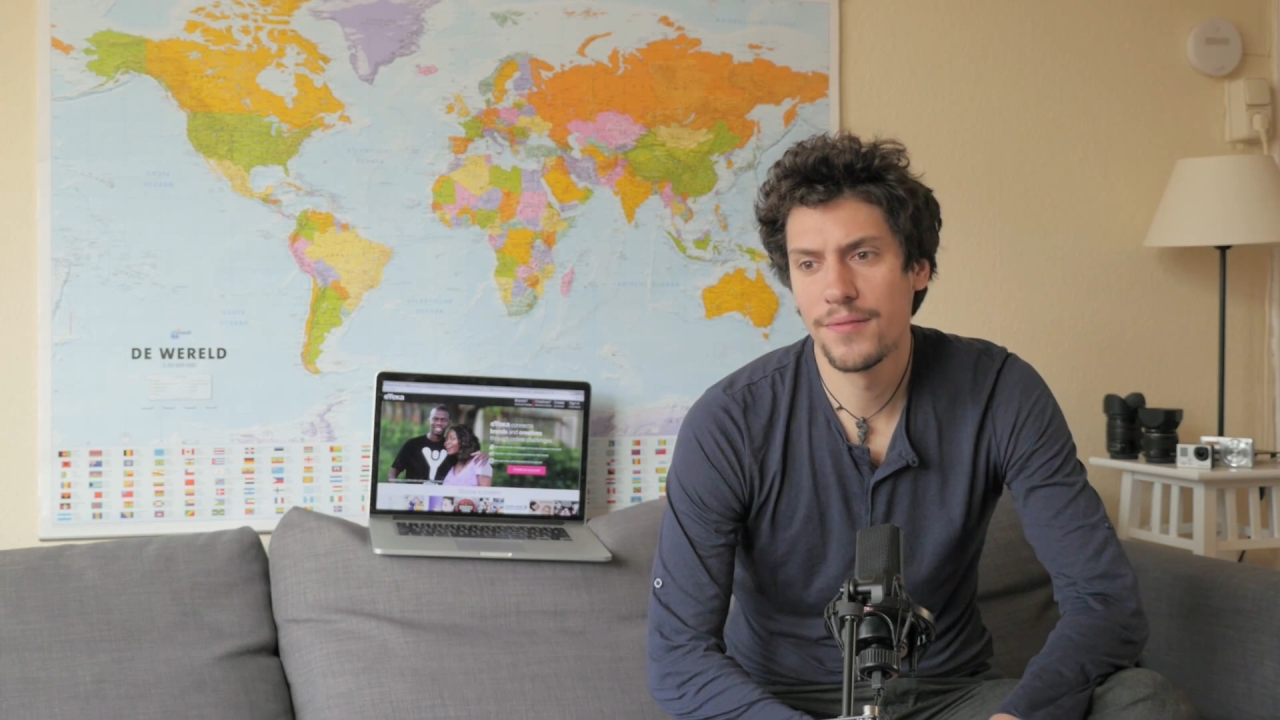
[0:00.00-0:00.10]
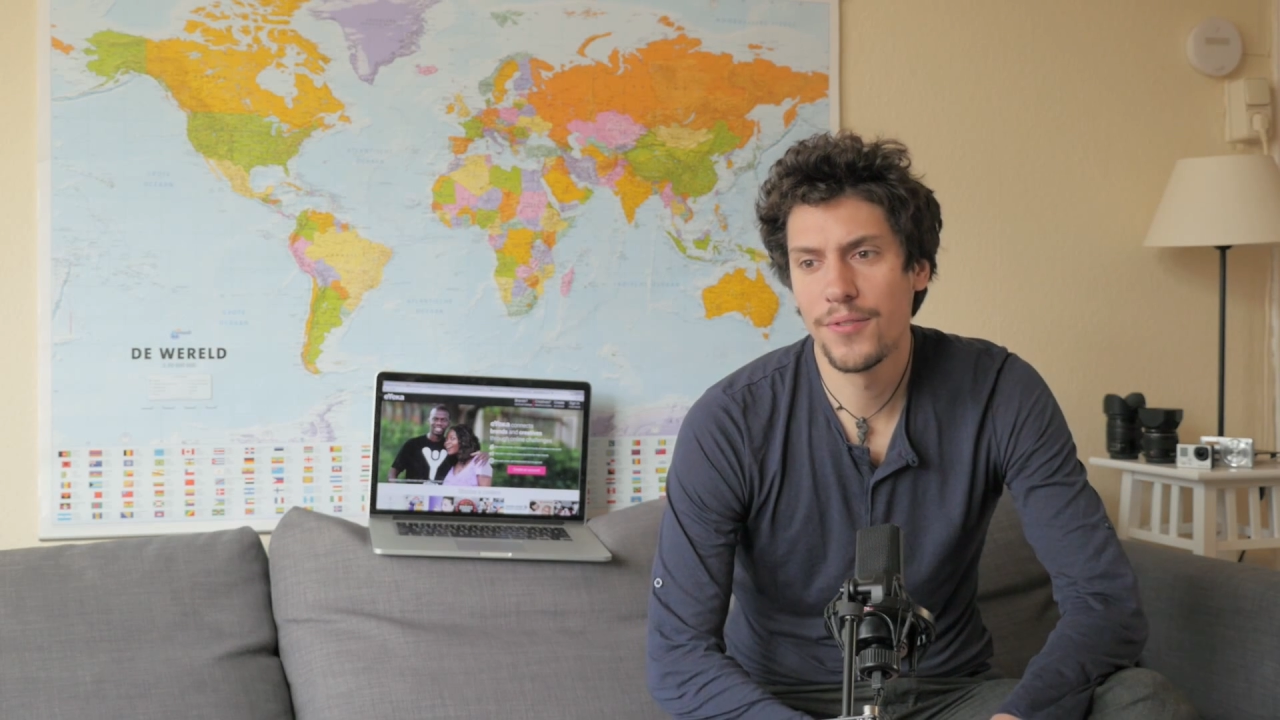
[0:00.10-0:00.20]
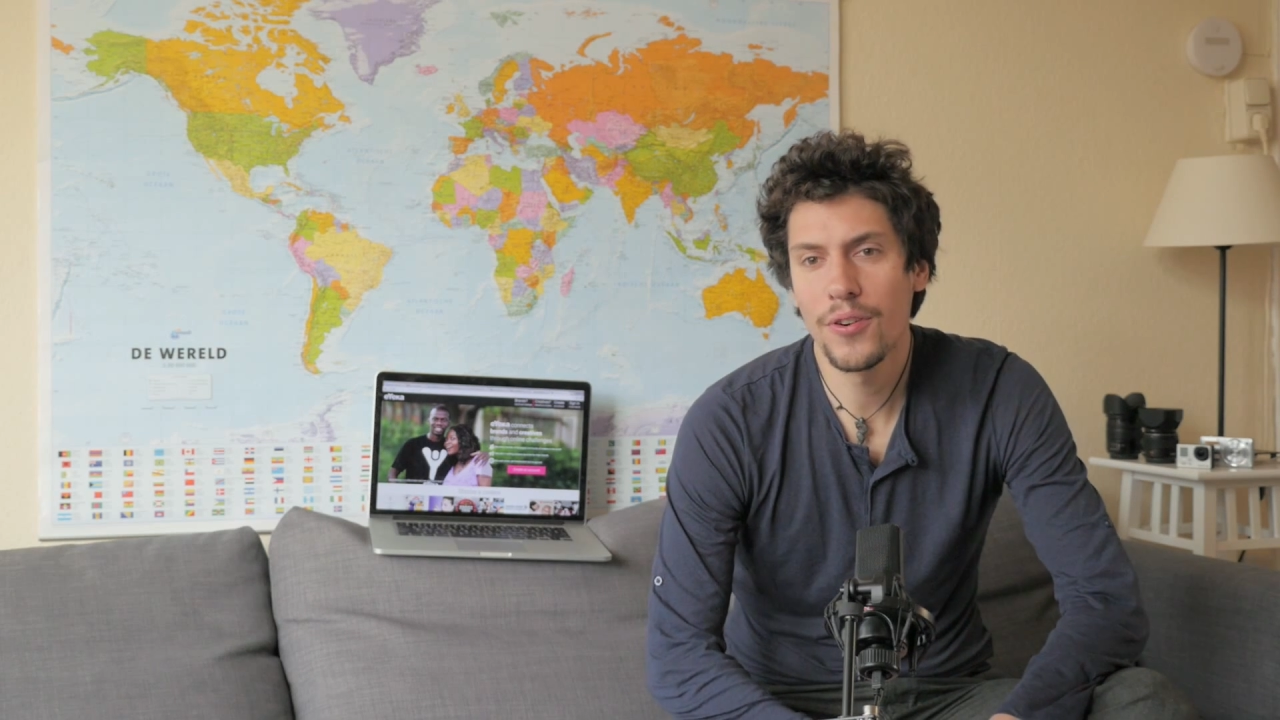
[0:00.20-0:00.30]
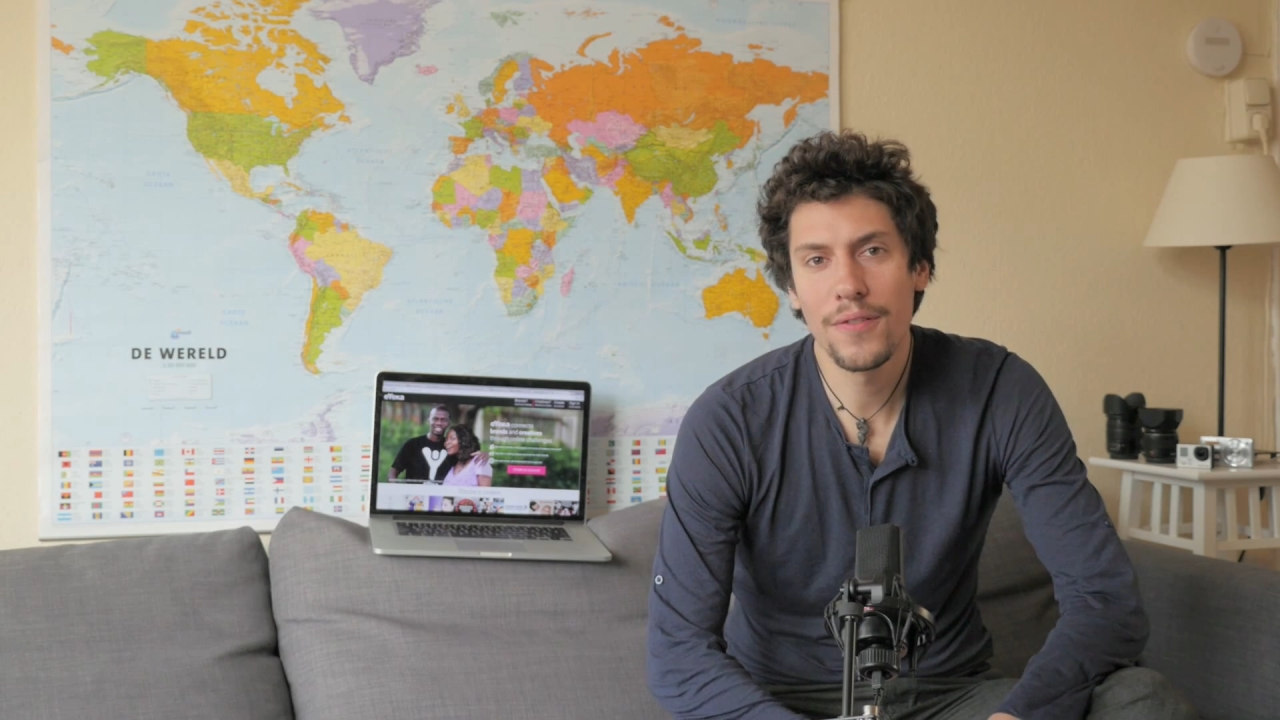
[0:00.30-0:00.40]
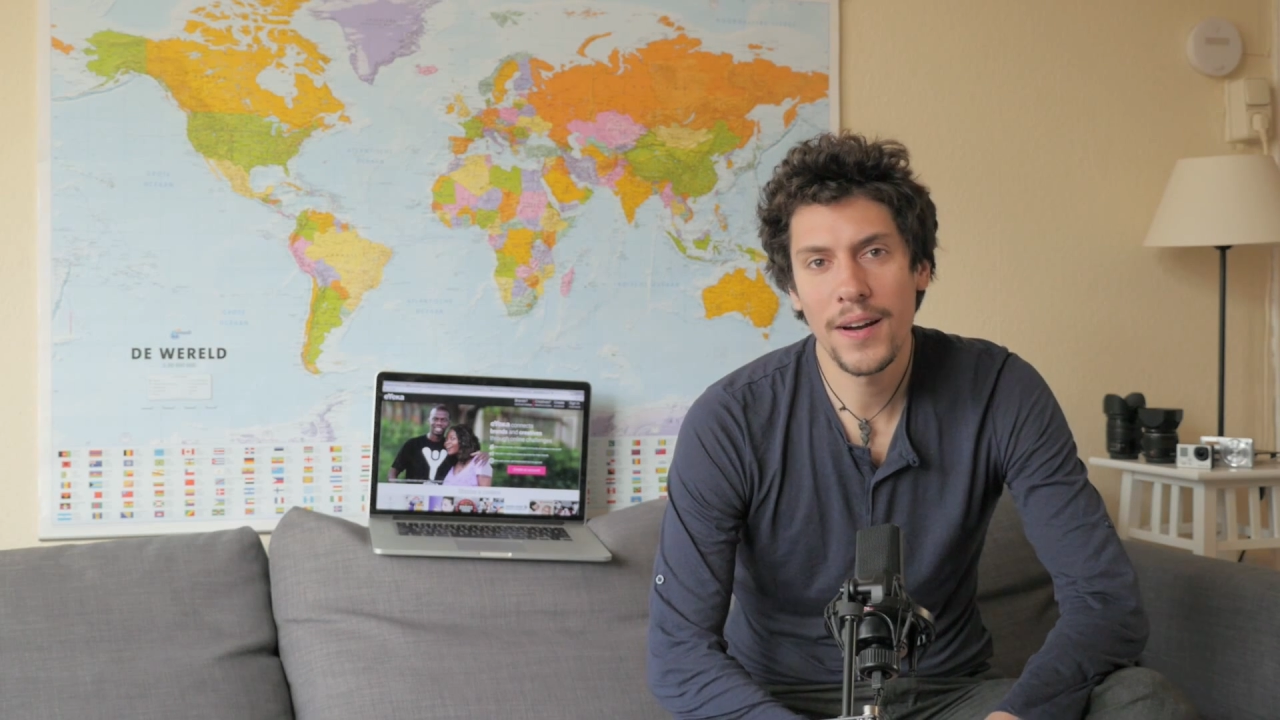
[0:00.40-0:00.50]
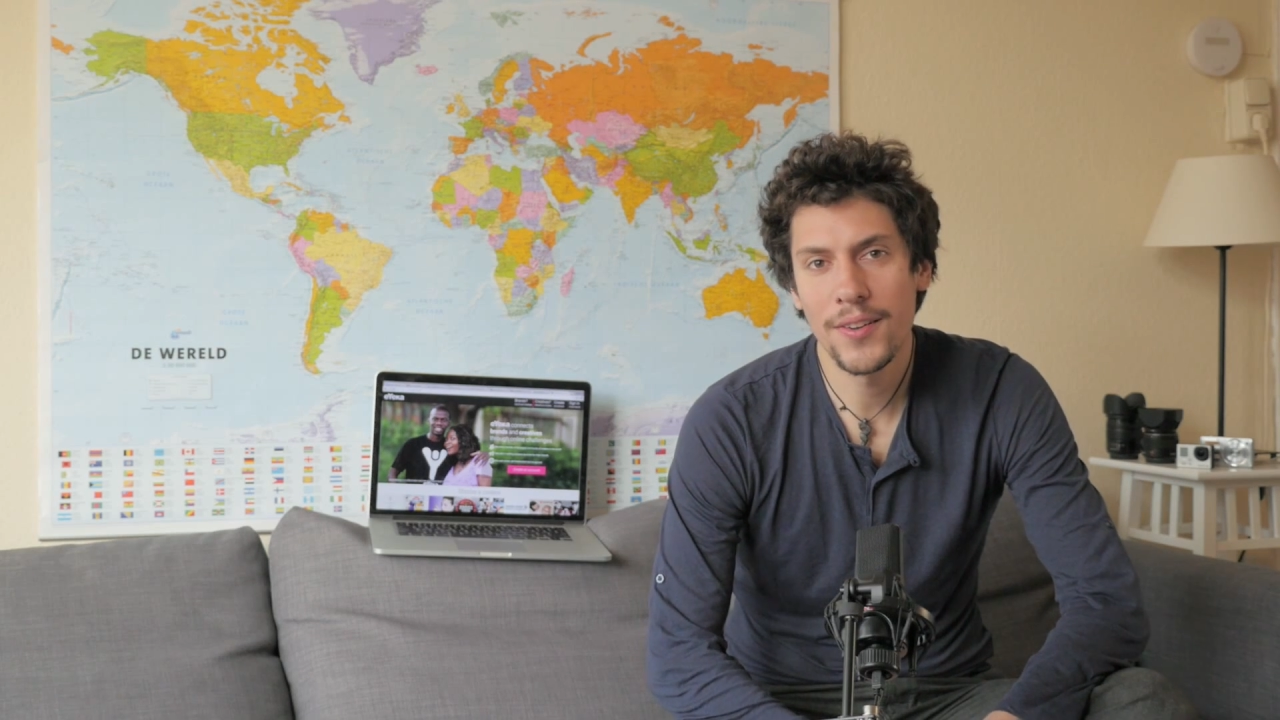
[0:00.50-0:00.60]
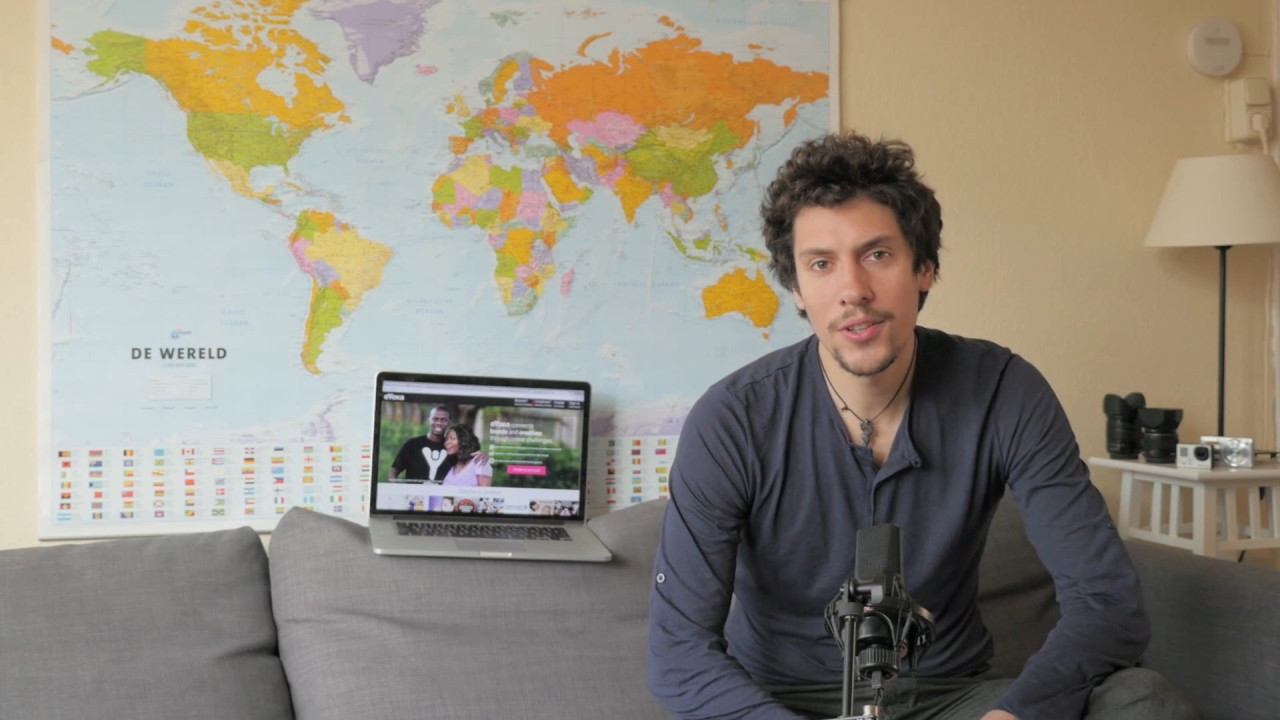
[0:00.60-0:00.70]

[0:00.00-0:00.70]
4 or 5